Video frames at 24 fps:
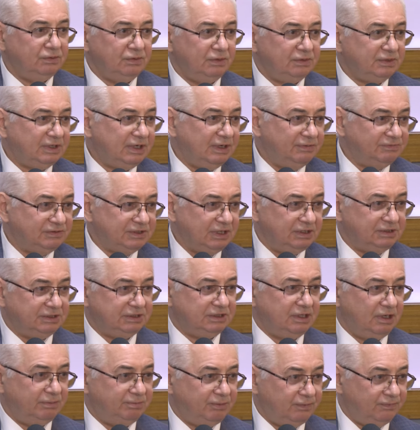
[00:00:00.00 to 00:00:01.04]
do not have such
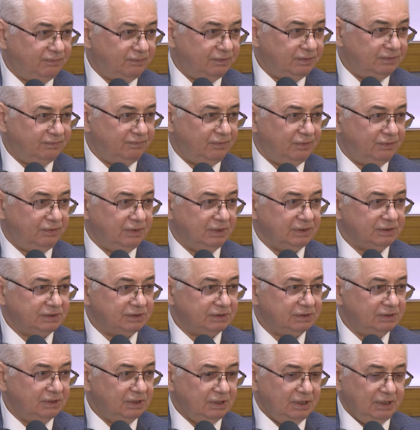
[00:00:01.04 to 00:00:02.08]
type of influence.
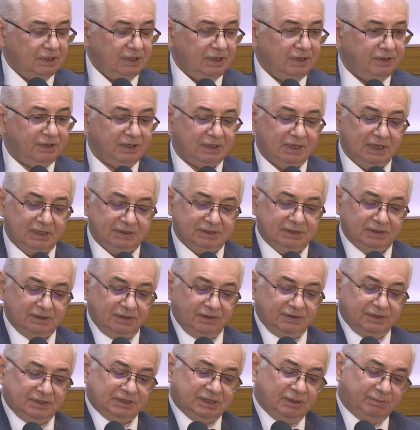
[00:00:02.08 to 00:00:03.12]
Regarding
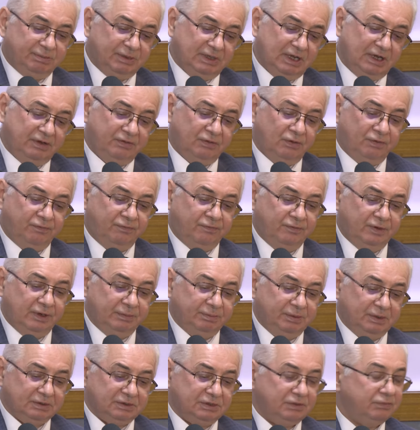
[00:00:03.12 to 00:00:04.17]
the supply of
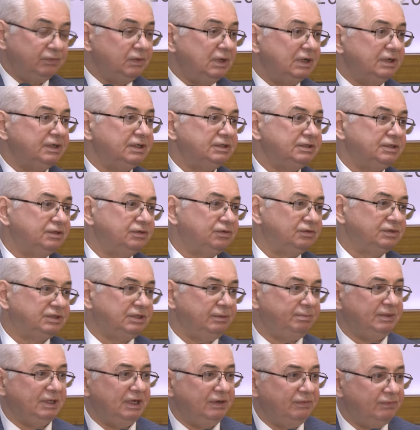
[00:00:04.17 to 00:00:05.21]
weapons, we are ready to
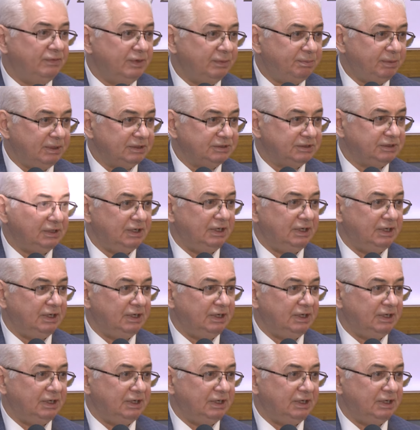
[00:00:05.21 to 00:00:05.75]
supply weapons